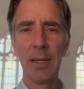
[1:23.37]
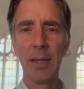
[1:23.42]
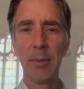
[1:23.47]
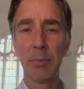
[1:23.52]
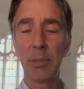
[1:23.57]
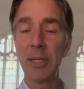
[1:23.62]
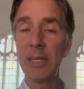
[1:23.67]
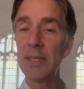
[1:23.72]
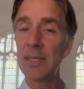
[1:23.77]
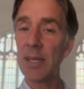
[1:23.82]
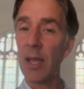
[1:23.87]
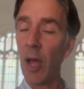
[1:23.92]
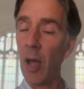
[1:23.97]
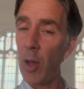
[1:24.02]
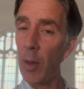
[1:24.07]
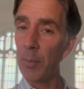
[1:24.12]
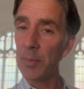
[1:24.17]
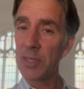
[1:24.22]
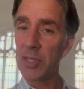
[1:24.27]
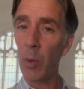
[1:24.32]
Please
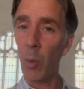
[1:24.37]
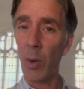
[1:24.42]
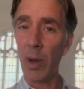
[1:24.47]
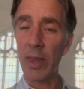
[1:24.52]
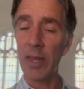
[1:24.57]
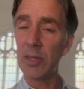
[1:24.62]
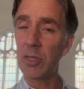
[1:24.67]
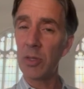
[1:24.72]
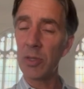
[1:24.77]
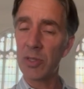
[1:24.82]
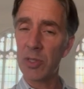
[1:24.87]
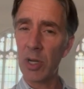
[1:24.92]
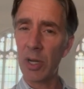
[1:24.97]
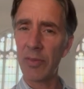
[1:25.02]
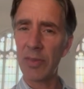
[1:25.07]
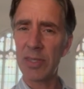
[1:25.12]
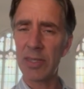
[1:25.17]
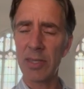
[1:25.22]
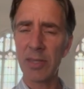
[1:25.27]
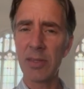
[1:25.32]
come to one of the two
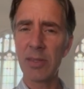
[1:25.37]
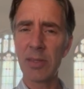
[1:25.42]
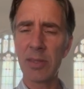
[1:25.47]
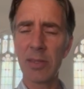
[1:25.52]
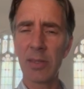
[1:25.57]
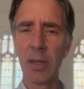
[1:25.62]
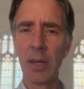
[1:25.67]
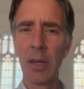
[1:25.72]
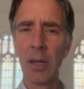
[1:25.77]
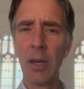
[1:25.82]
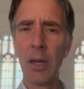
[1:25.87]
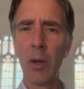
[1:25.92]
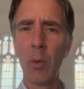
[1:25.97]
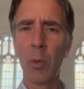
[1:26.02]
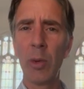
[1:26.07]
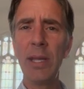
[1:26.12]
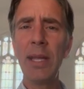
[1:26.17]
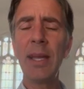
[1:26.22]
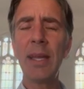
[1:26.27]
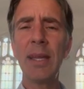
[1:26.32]
services
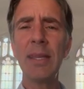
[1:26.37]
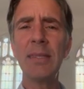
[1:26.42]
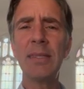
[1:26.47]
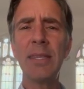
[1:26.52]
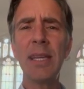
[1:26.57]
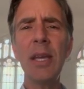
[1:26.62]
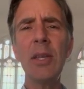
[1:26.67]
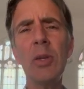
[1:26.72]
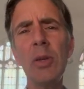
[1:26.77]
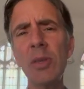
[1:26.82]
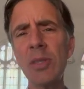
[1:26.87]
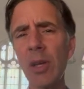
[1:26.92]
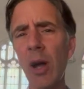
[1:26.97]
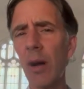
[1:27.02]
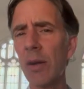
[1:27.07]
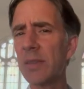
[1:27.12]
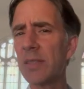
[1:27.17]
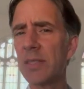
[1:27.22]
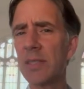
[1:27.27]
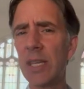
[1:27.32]
where he continues
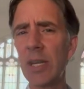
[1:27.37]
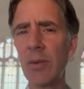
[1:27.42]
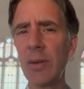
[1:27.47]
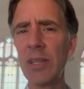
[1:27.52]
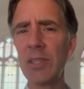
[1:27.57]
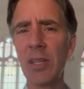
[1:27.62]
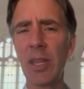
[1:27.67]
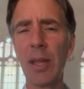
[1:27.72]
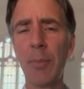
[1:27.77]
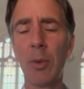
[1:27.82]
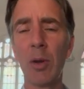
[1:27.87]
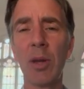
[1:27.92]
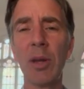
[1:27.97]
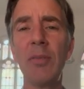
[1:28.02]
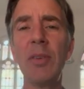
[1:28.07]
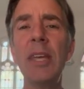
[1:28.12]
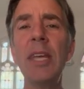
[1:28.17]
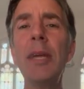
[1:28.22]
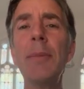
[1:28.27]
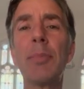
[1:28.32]
our series on the book
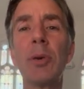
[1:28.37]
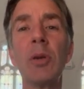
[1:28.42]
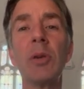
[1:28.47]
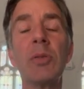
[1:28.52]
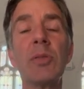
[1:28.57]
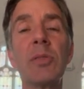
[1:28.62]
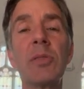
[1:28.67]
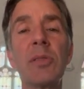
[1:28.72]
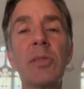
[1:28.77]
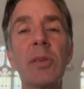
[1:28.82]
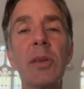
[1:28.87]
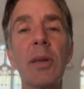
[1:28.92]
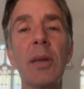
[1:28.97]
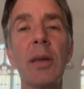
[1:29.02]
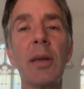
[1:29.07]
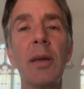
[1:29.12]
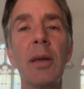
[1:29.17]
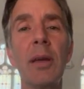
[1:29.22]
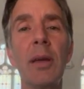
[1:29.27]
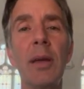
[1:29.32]
of Hebrews
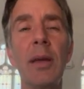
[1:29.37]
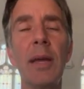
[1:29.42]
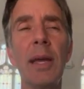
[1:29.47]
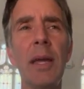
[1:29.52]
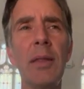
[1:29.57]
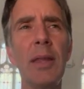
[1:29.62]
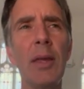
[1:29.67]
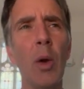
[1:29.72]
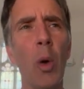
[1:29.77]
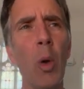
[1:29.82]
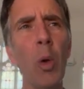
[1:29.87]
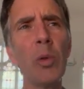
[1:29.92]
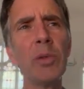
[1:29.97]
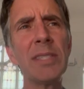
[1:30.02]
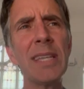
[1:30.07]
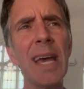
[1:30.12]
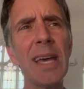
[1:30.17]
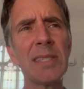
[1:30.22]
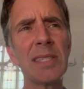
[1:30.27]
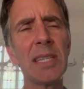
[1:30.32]
and the Old
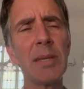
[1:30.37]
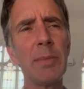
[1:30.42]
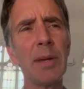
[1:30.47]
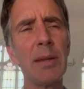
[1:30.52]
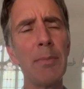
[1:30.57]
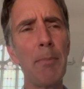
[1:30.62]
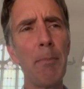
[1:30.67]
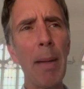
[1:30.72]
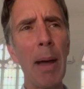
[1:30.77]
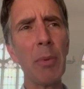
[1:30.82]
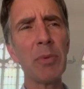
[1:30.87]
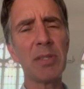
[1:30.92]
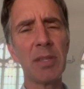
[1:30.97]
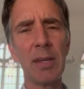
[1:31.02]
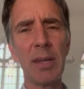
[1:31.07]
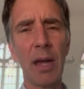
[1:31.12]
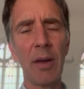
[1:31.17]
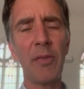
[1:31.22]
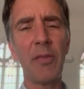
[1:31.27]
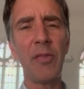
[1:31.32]
Testament
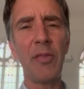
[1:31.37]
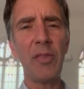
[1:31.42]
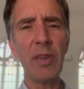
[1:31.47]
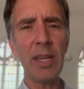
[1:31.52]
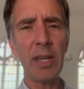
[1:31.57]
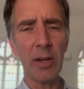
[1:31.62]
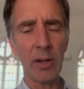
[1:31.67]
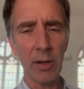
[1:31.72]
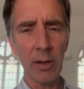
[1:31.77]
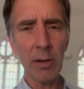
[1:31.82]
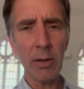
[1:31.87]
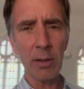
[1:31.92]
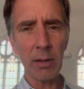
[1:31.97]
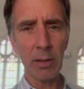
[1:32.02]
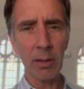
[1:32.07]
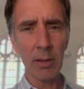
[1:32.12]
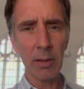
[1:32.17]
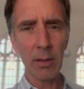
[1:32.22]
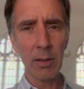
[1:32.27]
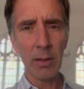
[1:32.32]
mountain of fear
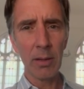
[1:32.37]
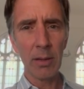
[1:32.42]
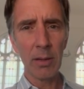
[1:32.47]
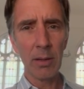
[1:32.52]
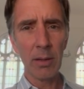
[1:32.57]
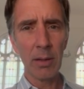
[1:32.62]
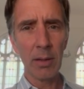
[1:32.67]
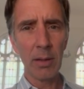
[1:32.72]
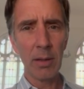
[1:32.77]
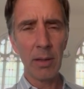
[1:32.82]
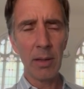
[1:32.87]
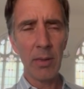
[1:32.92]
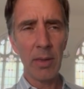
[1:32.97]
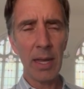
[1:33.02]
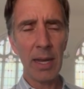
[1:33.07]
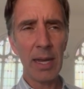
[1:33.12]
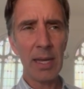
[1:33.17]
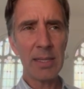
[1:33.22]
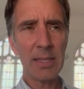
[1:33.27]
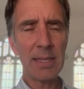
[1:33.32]

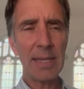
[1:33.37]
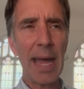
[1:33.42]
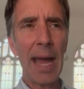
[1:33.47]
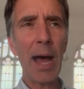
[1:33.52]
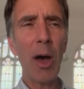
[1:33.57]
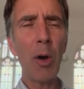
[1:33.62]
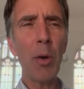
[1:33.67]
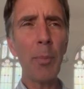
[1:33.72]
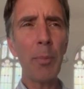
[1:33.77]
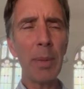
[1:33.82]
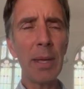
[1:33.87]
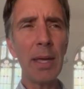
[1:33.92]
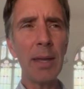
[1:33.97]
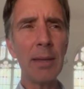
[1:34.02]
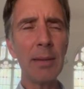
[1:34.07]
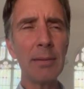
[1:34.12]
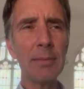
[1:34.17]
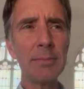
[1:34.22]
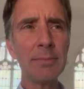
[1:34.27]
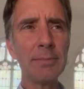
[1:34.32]
that has now
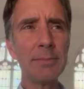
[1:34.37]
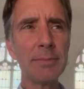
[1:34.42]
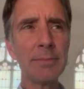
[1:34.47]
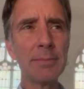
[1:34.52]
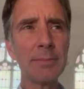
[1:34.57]
been